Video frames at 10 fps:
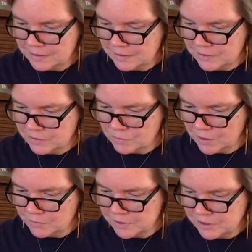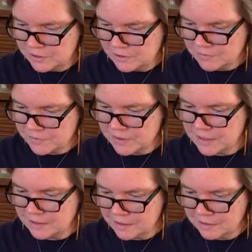And your well wishes for
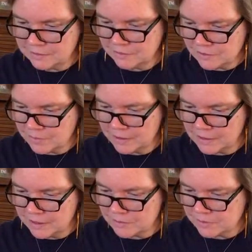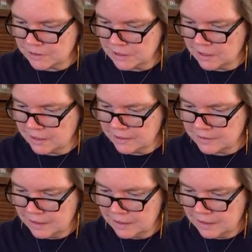Cynthia, Swati, that's really kind.